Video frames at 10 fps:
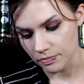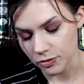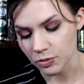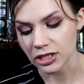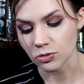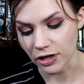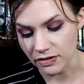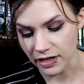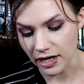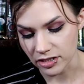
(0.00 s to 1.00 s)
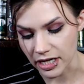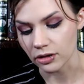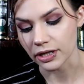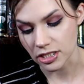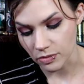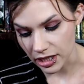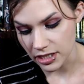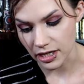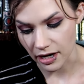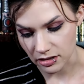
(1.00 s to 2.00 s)
We get the raven hair towel. Okay, so it
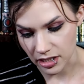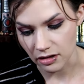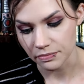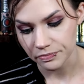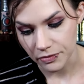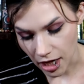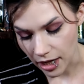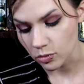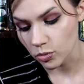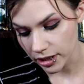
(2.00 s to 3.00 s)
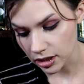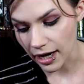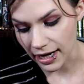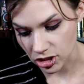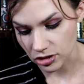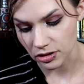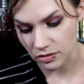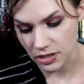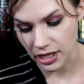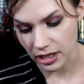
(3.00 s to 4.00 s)
is a hair towel. I will actually
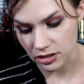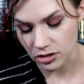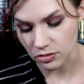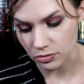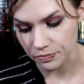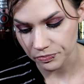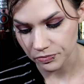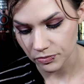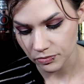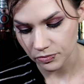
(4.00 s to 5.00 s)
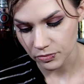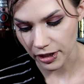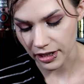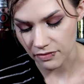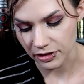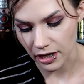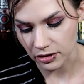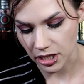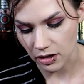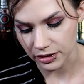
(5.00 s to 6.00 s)
use that. I do like having a hair
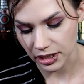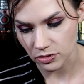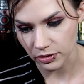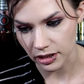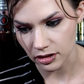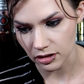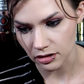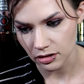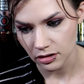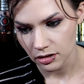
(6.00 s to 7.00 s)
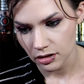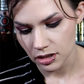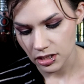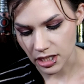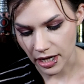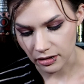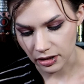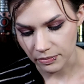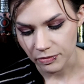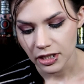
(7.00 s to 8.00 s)
towel and I do like the design on
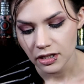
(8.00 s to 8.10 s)
it.